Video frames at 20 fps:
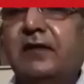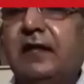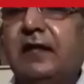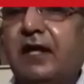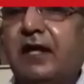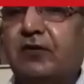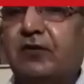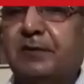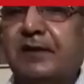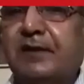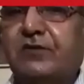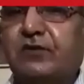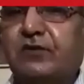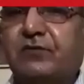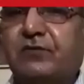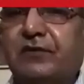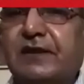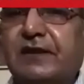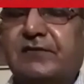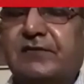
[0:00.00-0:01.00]
three aspects
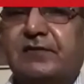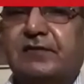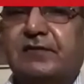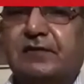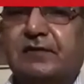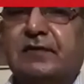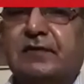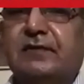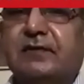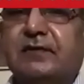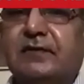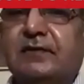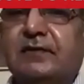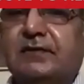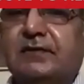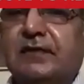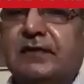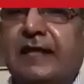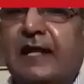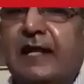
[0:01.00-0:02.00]
of this
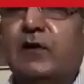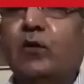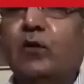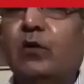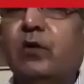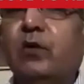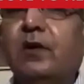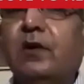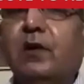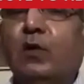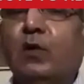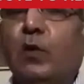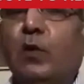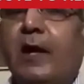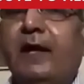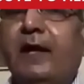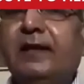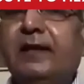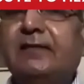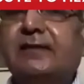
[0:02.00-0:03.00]
scenario.
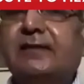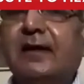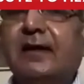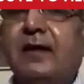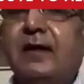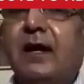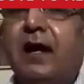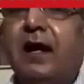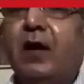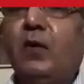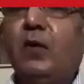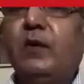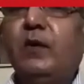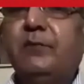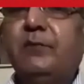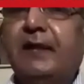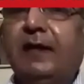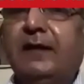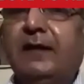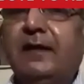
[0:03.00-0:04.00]
One is how
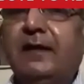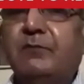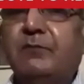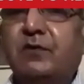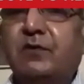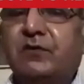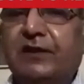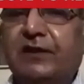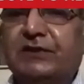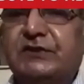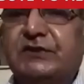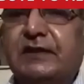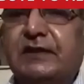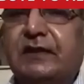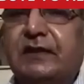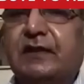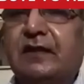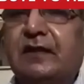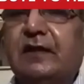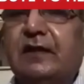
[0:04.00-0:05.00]
a medical
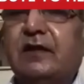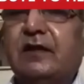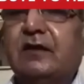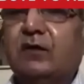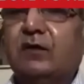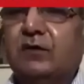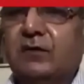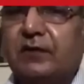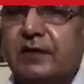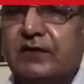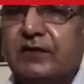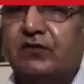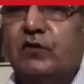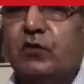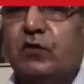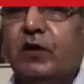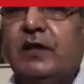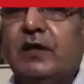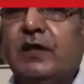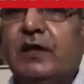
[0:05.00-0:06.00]
professional is
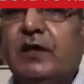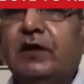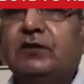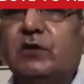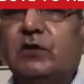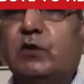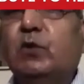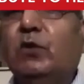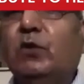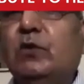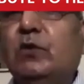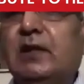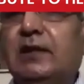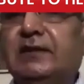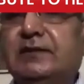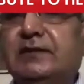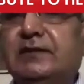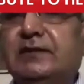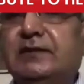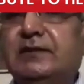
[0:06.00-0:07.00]
going through a
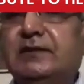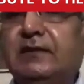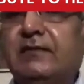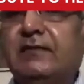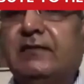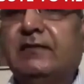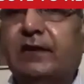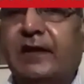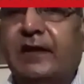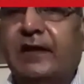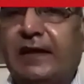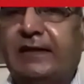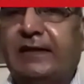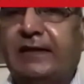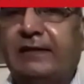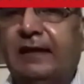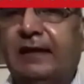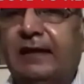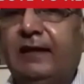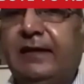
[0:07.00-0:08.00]
journey through the
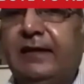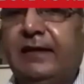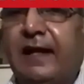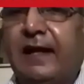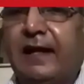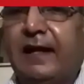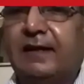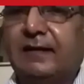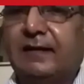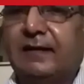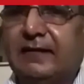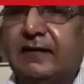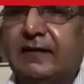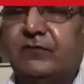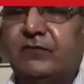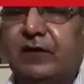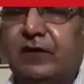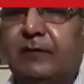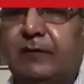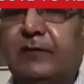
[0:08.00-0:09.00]
COVID-19 and
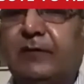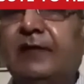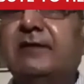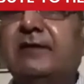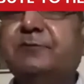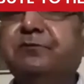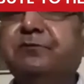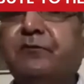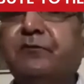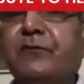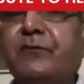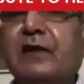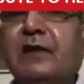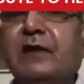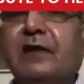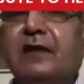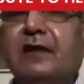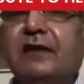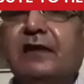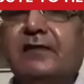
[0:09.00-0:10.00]
their families.
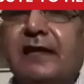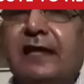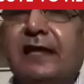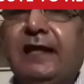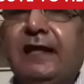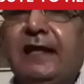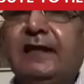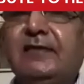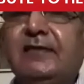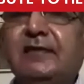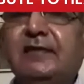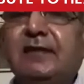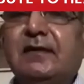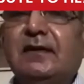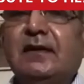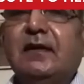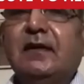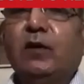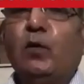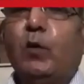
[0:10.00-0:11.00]
The second is
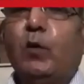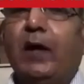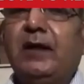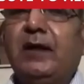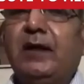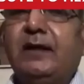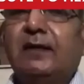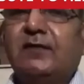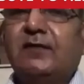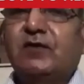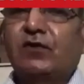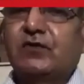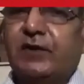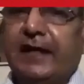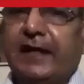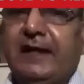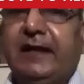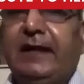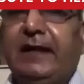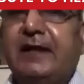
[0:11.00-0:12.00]
what
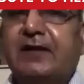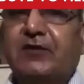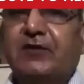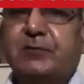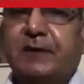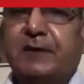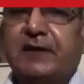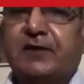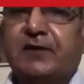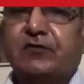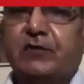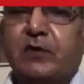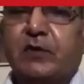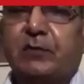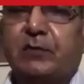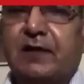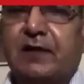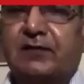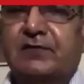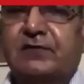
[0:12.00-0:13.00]
society expects
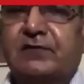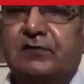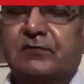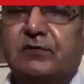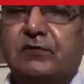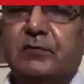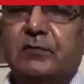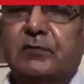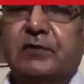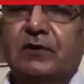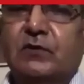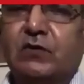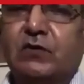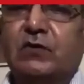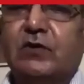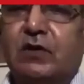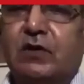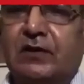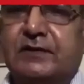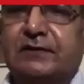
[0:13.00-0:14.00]
from us, from the
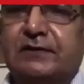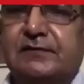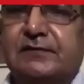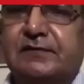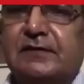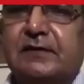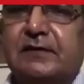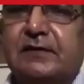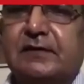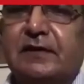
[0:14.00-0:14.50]
good doctors,